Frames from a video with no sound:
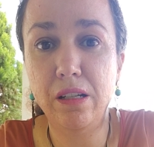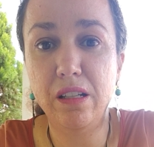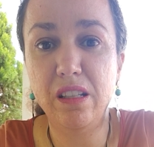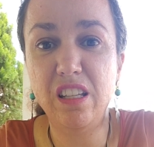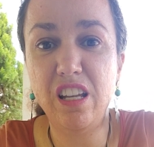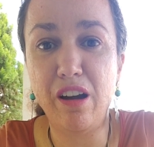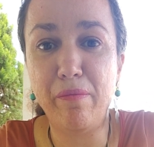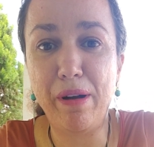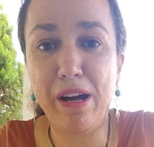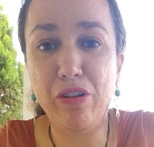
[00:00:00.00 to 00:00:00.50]

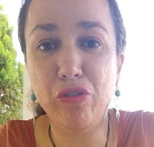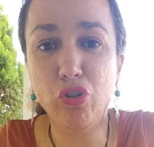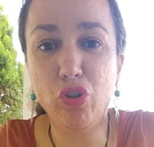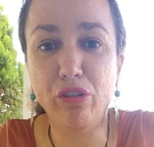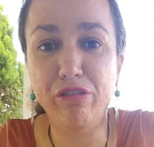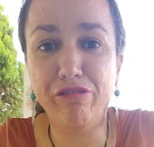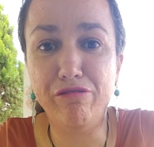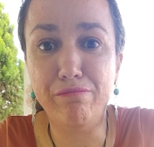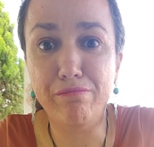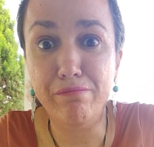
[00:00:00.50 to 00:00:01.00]
the amount
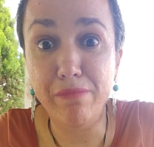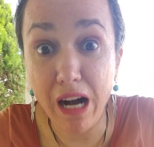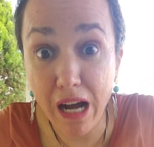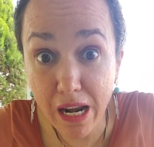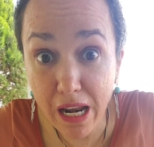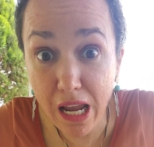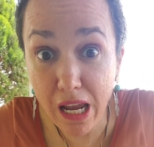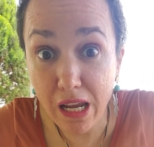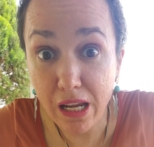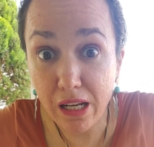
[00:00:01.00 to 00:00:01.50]
of
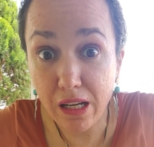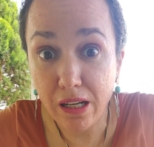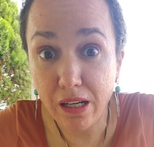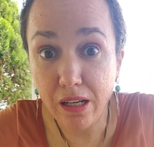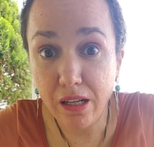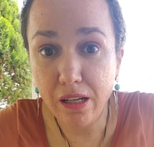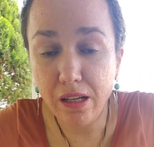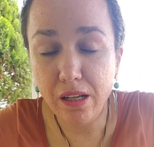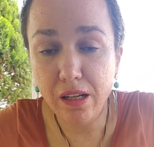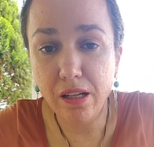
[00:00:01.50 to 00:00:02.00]
money
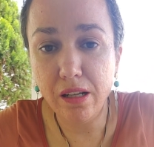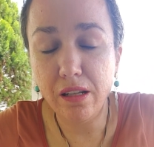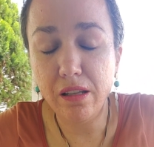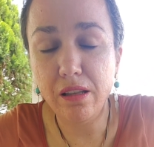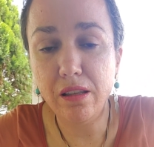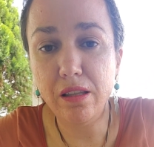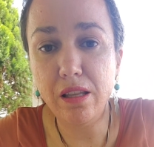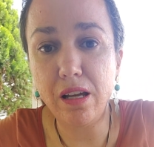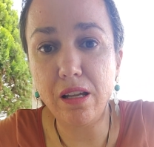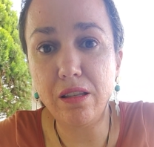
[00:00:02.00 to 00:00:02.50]

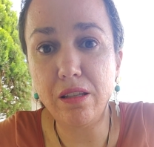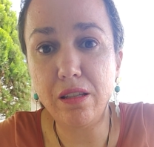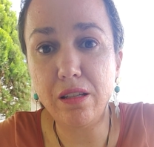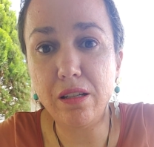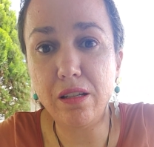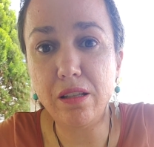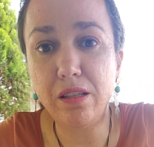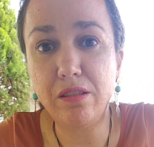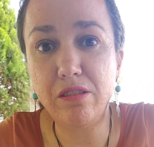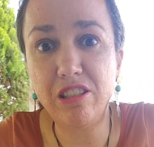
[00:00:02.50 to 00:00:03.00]
that
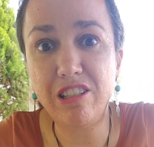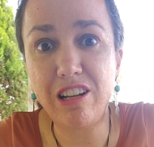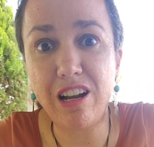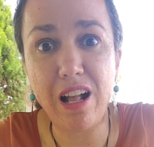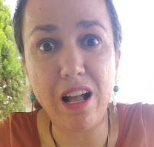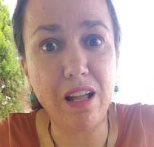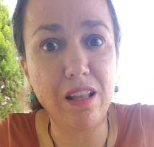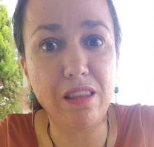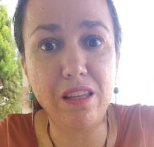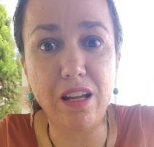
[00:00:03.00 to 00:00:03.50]

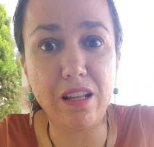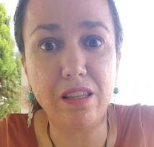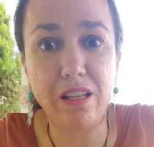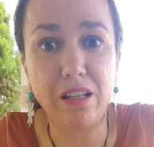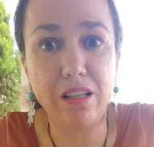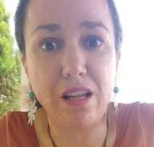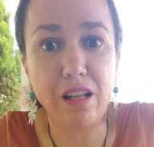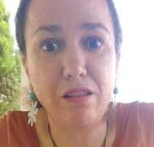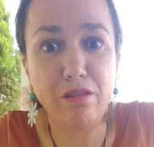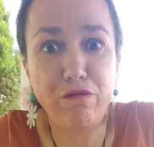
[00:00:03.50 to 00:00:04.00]

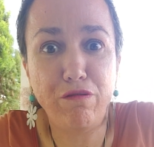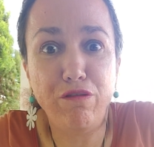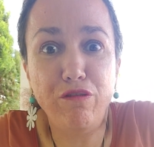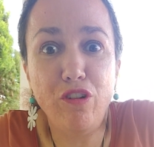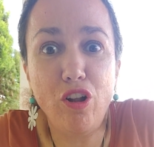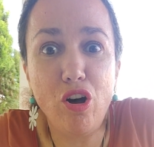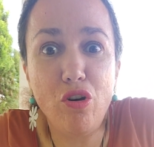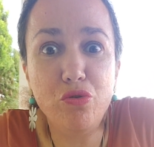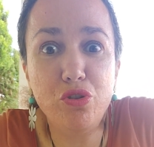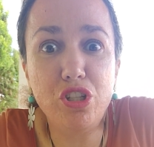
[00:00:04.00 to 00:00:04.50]

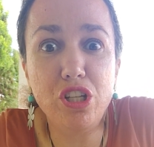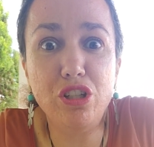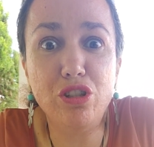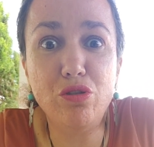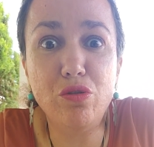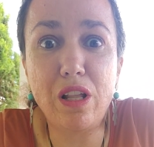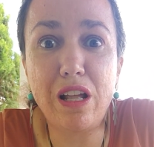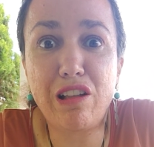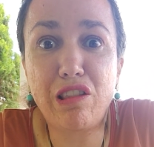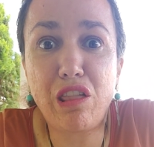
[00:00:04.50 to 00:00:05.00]
flows into
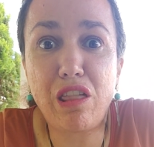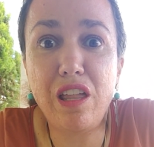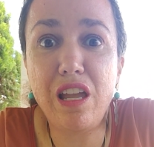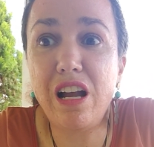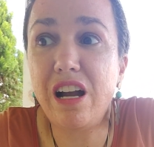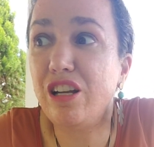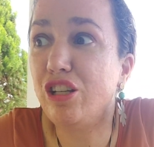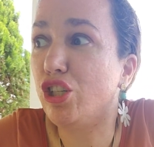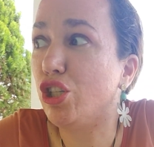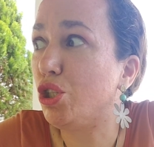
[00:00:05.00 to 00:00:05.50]
that thing,
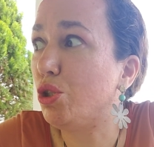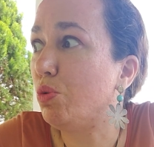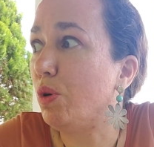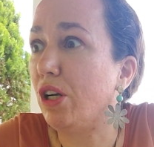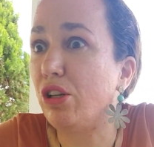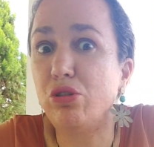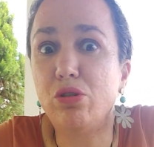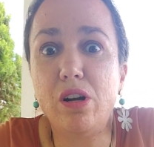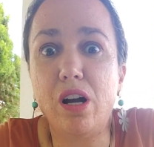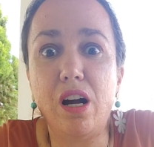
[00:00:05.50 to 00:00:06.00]
I
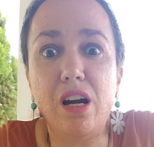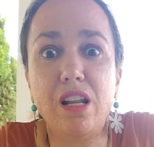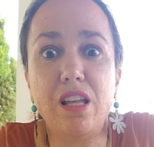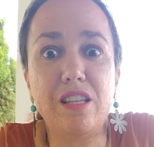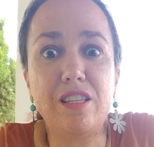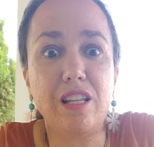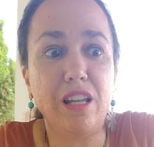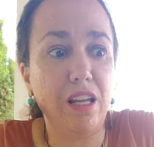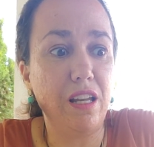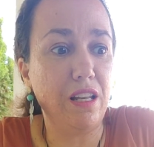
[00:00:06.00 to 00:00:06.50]
swear to God,
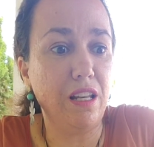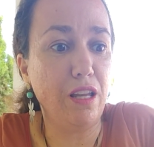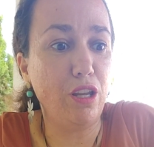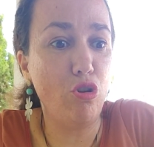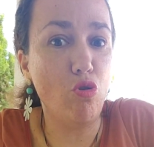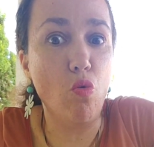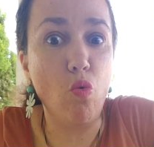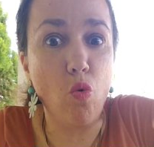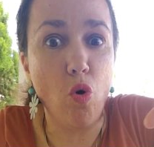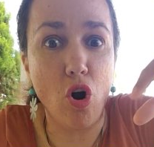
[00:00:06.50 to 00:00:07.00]
it's like
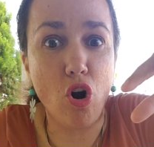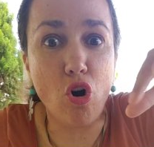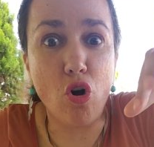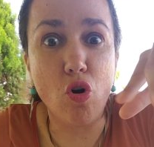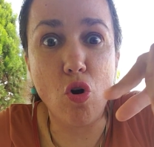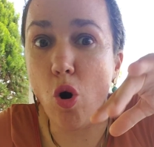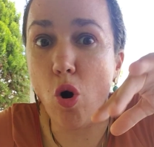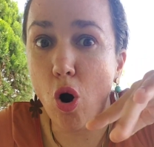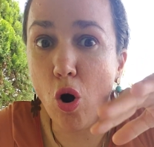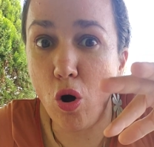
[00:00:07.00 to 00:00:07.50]
you walk on
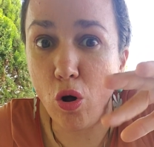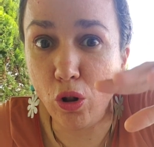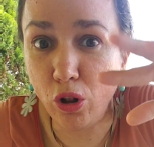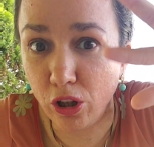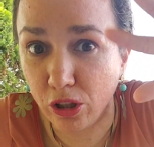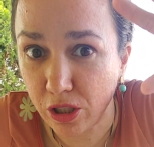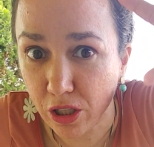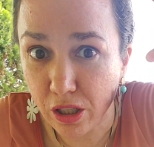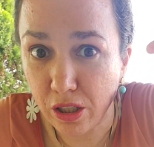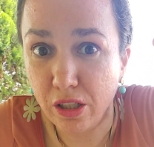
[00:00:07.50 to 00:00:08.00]

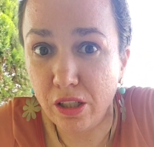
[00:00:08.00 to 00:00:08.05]
gold.